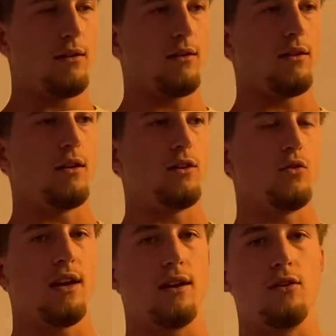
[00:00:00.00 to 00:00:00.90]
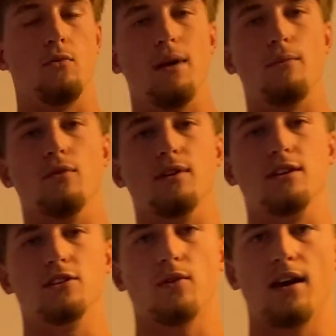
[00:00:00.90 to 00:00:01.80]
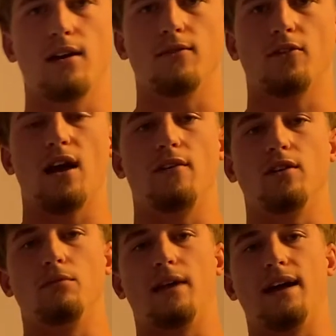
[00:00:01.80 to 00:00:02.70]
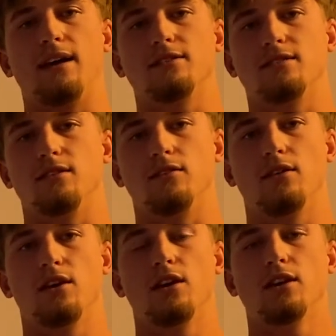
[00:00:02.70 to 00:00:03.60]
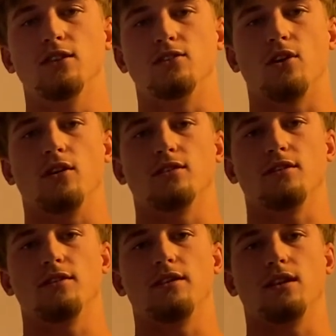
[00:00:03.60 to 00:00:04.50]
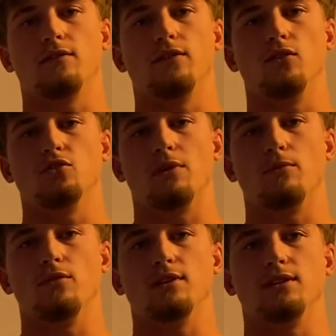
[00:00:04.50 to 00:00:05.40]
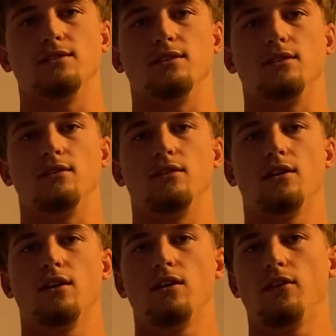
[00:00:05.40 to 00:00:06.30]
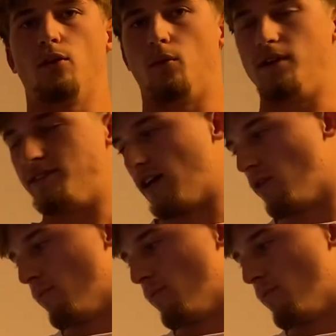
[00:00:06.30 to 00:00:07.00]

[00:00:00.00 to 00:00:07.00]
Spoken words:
you get new memories, you're having a blast, and you start to think of those memories and the ones that are